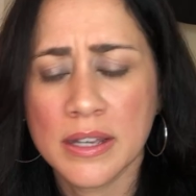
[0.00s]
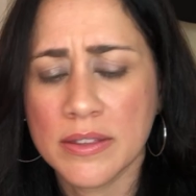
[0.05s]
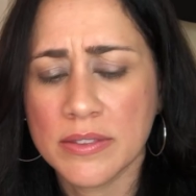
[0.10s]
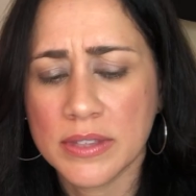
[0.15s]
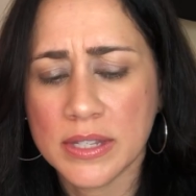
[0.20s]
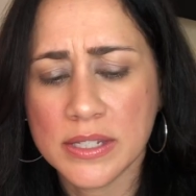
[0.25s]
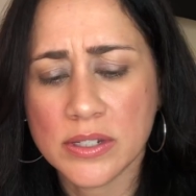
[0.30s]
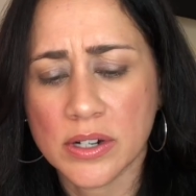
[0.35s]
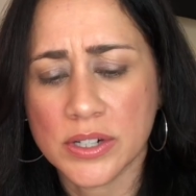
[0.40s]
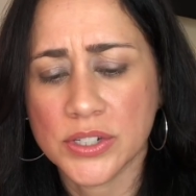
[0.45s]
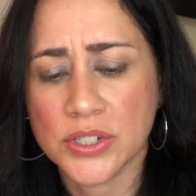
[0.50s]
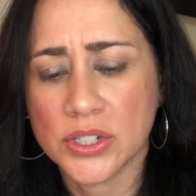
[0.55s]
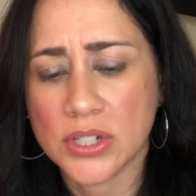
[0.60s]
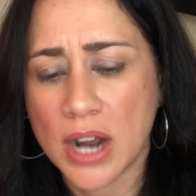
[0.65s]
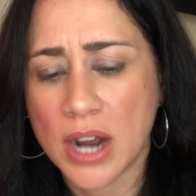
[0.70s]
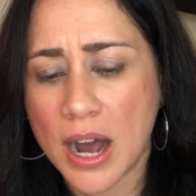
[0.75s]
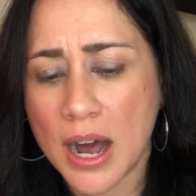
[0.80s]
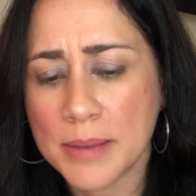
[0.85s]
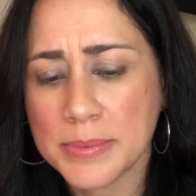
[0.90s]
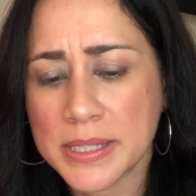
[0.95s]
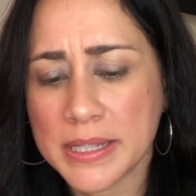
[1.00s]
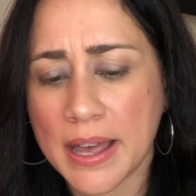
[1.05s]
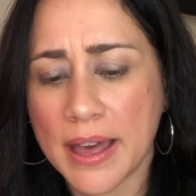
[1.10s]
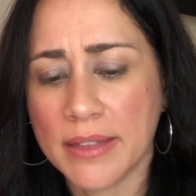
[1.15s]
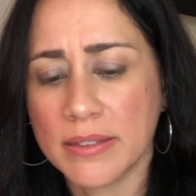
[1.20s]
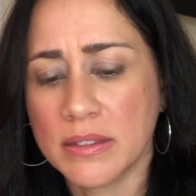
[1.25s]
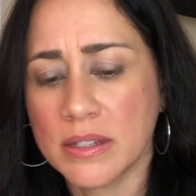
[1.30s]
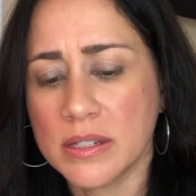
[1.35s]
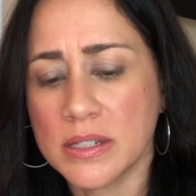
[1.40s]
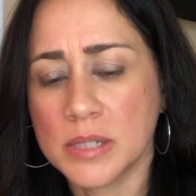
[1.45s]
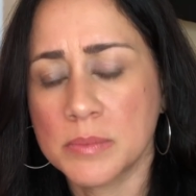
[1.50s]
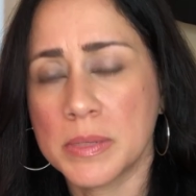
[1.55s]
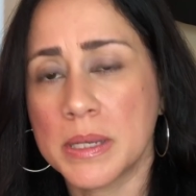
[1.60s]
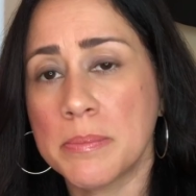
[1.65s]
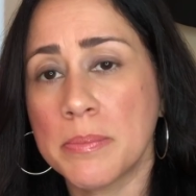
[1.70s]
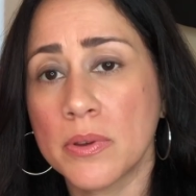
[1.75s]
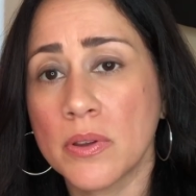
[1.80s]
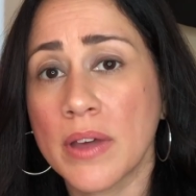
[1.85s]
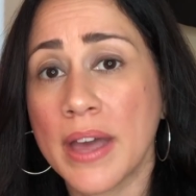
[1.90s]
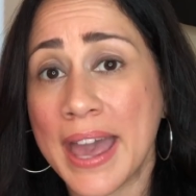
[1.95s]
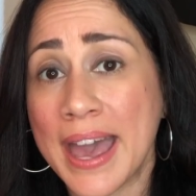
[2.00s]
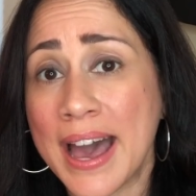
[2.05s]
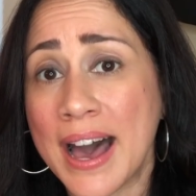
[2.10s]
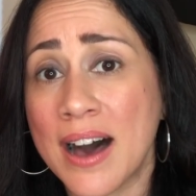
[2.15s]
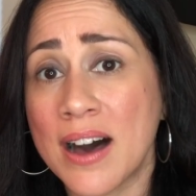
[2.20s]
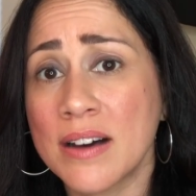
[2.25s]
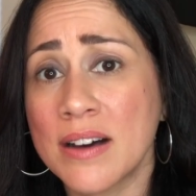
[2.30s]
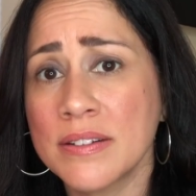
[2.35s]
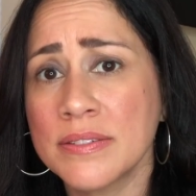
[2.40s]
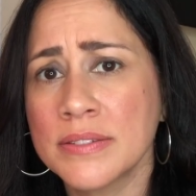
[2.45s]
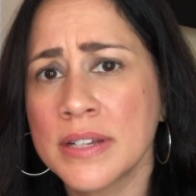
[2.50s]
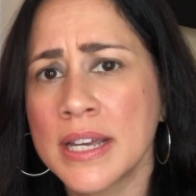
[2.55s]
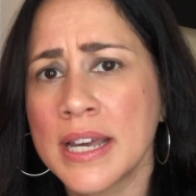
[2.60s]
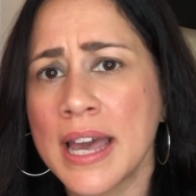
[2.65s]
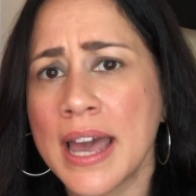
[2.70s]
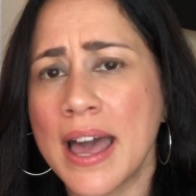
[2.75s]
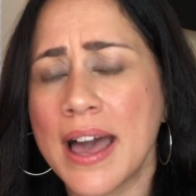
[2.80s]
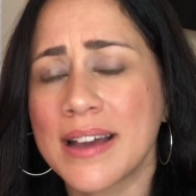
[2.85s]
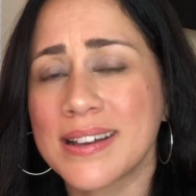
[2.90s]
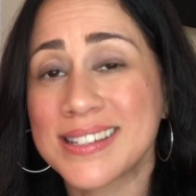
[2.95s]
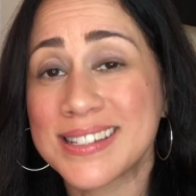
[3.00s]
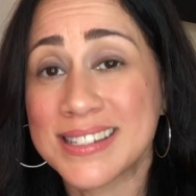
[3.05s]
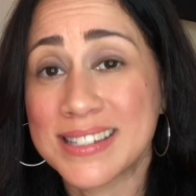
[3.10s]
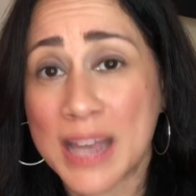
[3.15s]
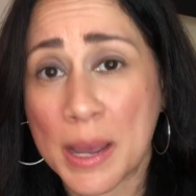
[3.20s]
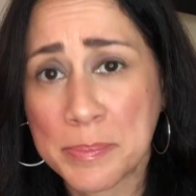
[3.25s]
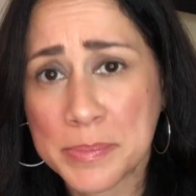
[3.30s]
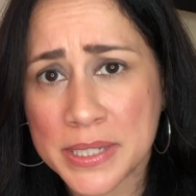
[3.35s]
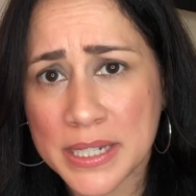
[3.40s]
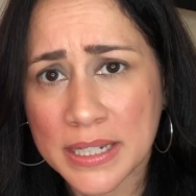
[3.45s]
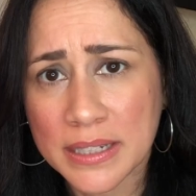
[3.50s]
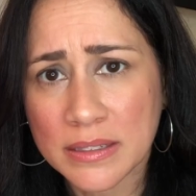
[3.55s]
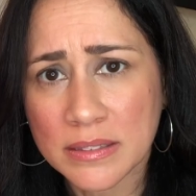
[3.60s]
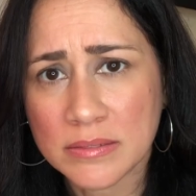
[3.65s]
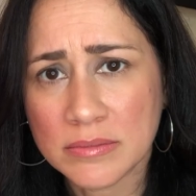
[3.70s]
These are jobs that these people have accepted,